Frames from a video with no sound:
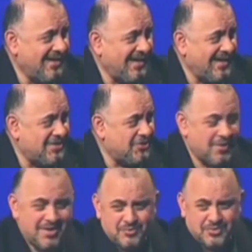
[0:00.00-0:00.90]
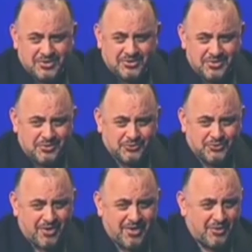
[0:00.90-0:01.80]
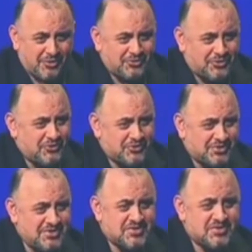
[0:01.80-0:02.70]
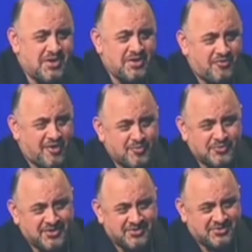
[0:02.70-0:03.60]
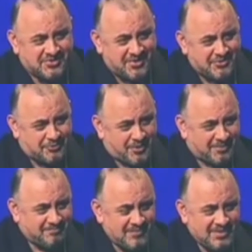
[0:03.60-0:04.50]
and you end with a clinical trial that shows at least a 95% success rate.